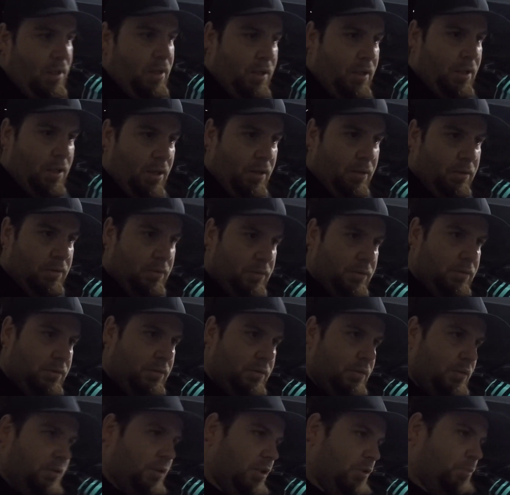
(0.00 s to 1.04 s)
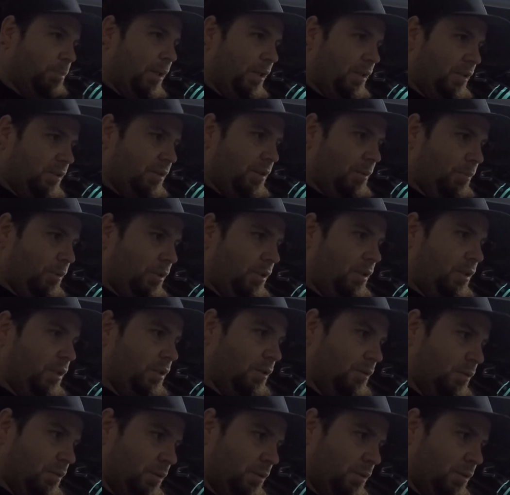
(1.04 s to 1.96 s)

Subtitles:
you expect something to,